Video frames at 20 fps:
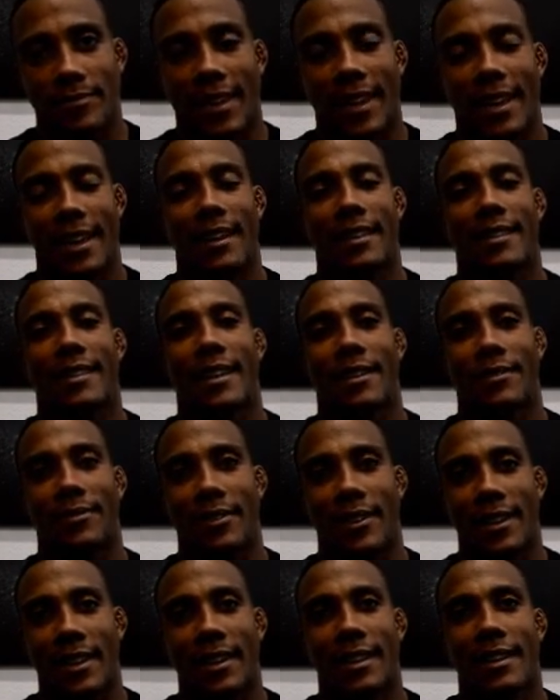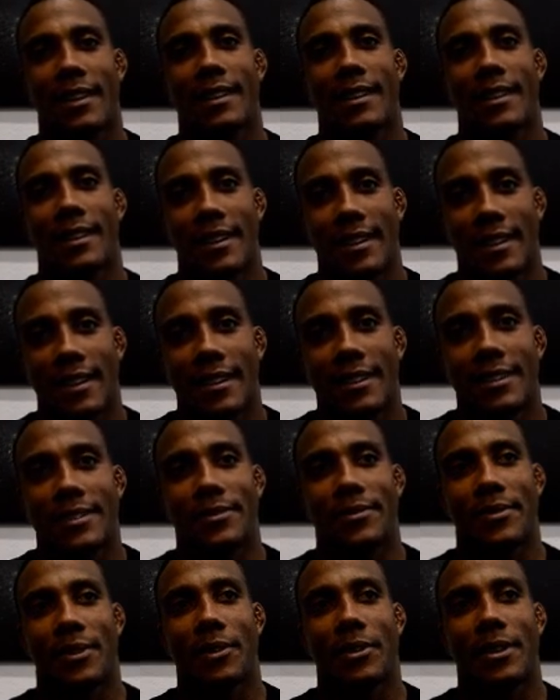Yeah, definitely. It's
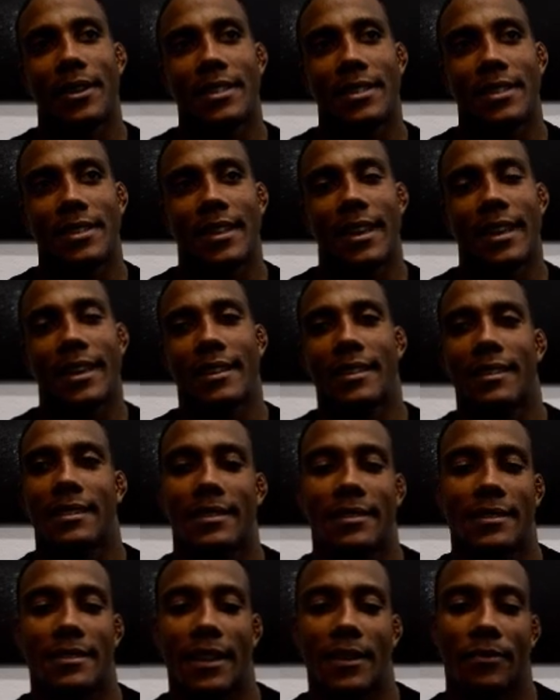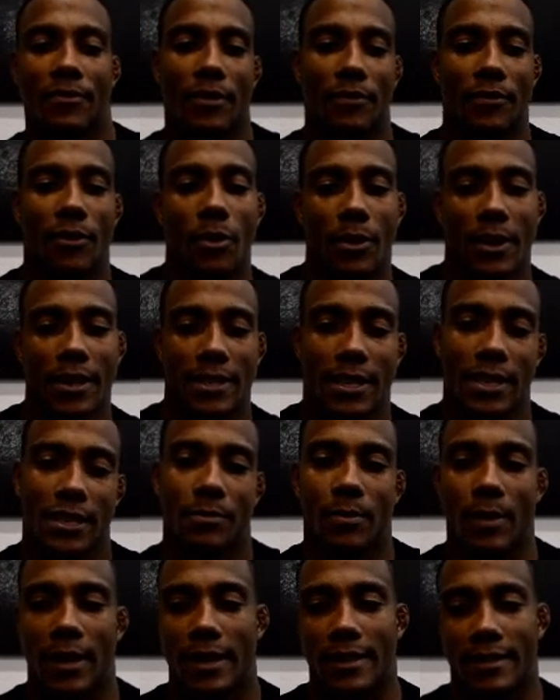focus, kind of different focuses,
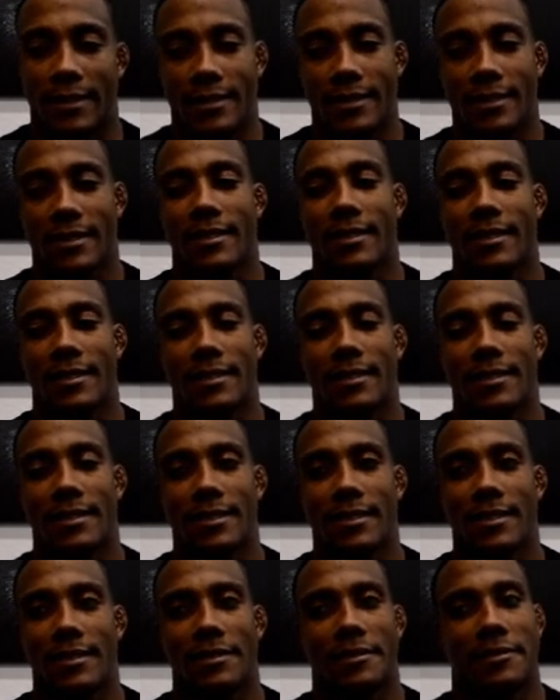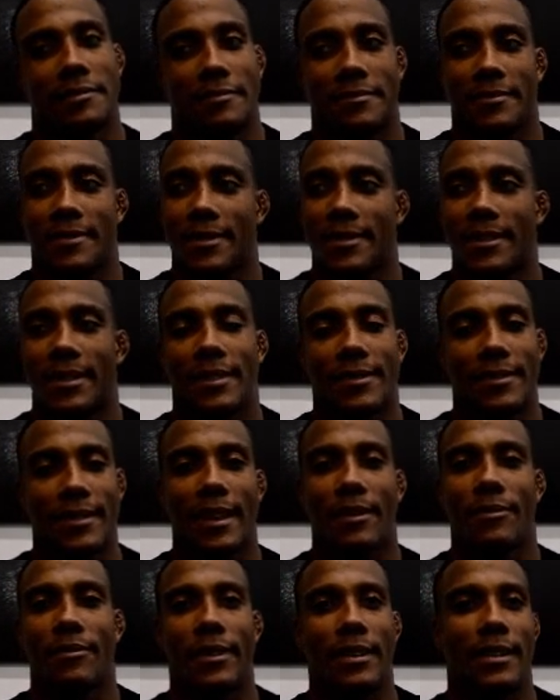but it's
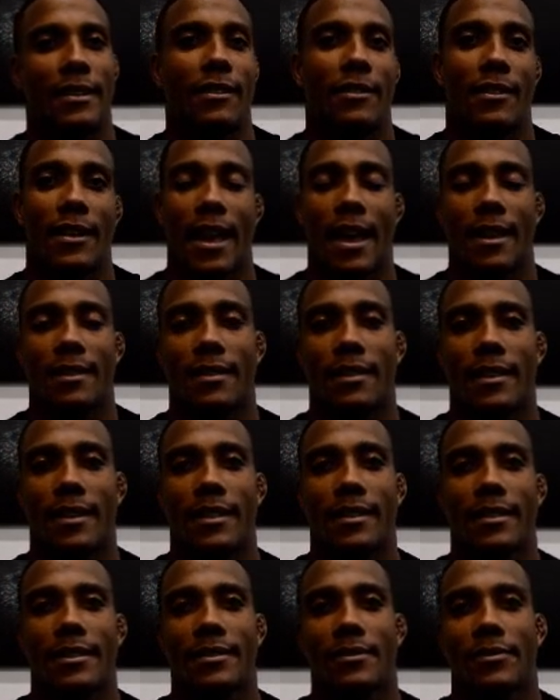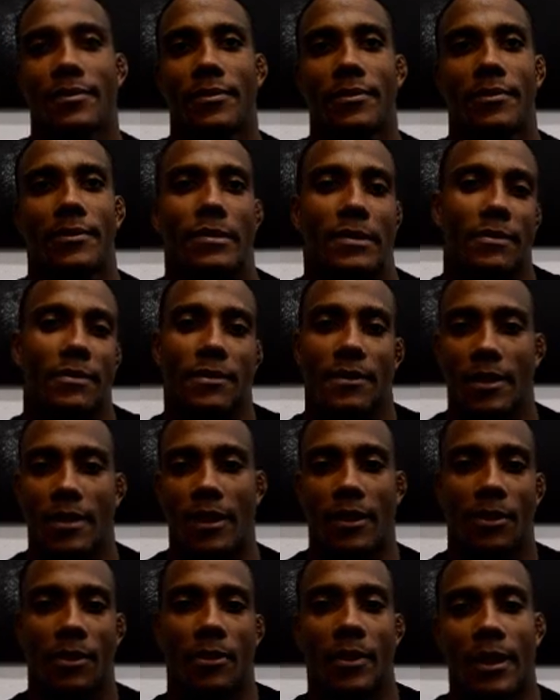definitely, you know, athlete,
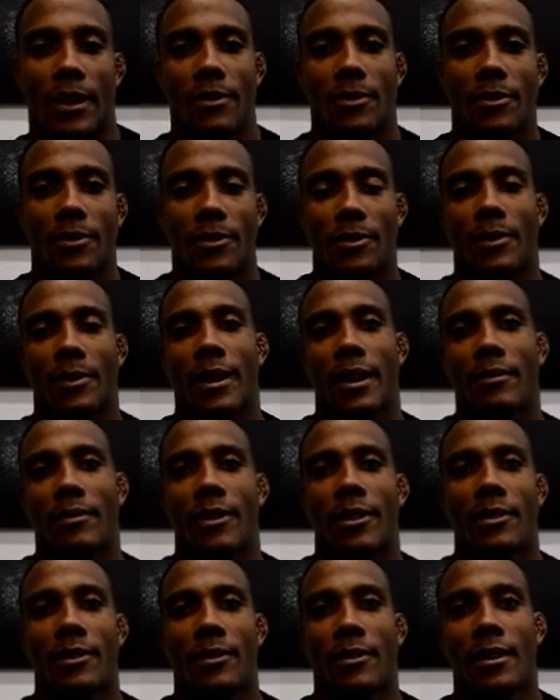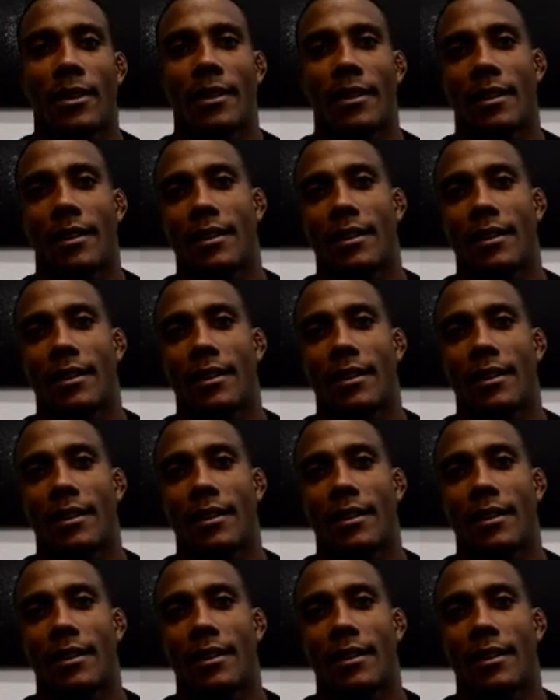tunnel into whatever you're doing.